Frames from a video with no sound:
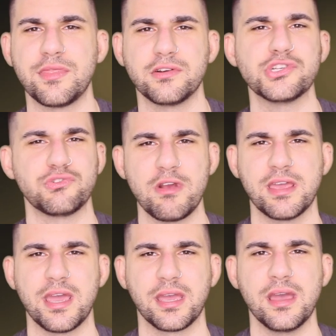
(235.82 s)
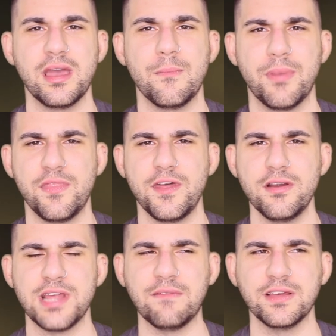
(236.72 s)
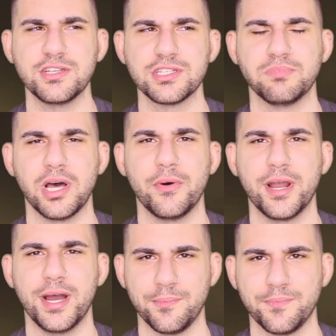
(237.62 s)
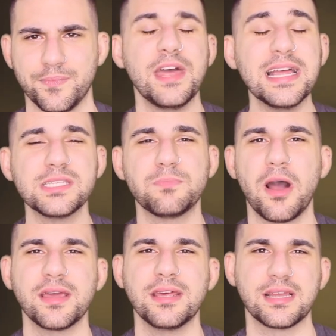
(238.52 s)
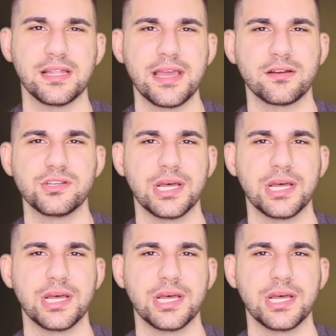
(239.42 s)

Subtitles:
that they're shrinking, but they're definitely just blowing up. Then Sprocket and Clank are